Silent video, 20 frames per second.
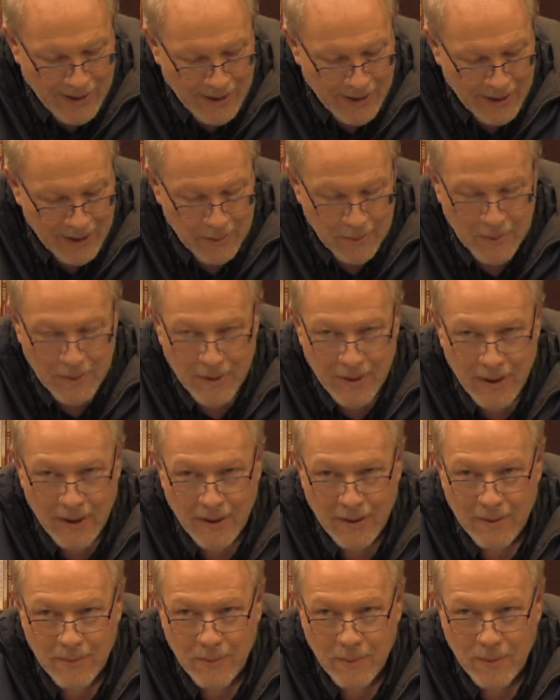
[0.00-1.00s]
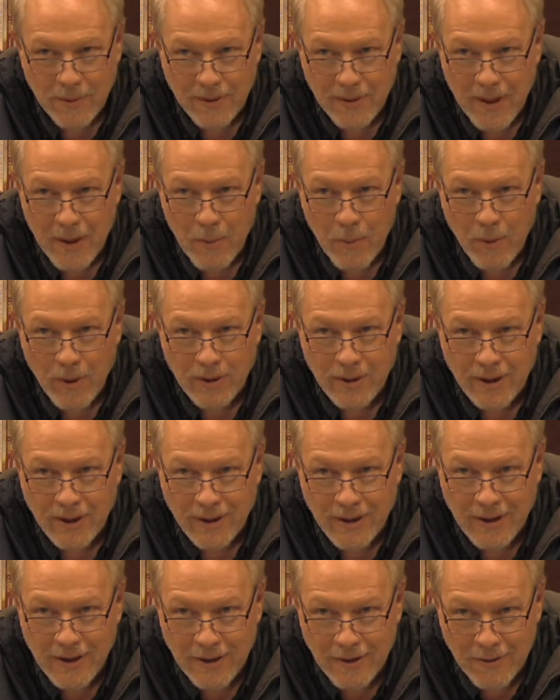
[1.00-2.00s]
him, and they want to
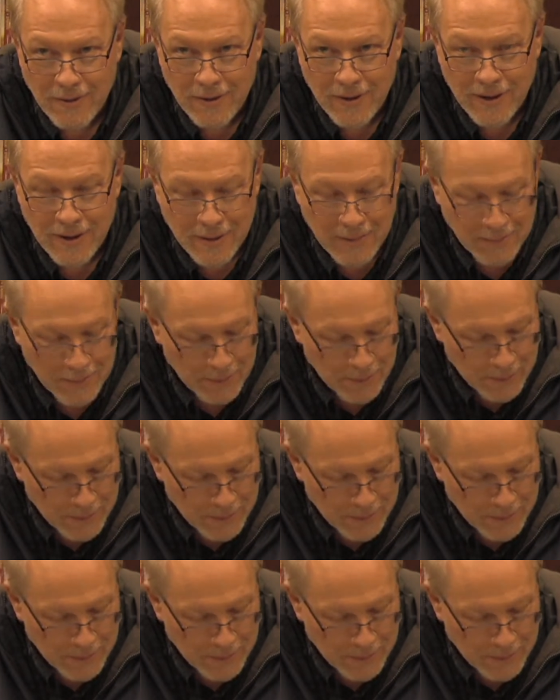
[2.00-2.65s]
kill him.